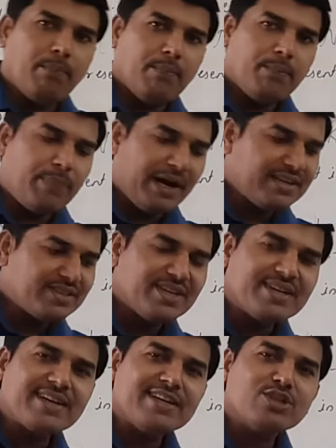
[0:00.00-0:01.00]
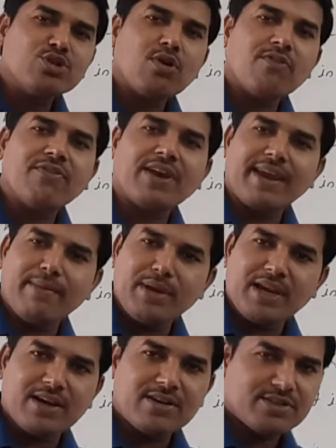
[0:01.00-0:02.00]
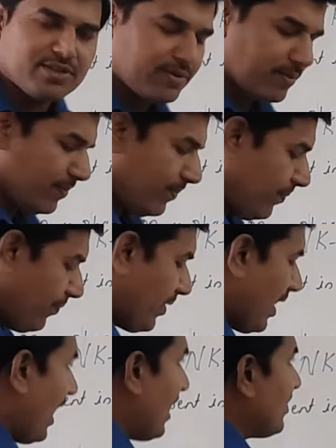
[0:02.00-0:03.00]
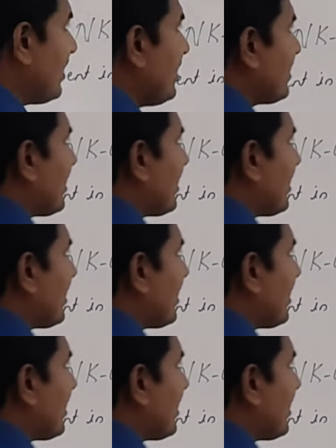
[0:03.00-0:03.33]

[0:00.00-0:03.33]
by secretion of chemicals, and these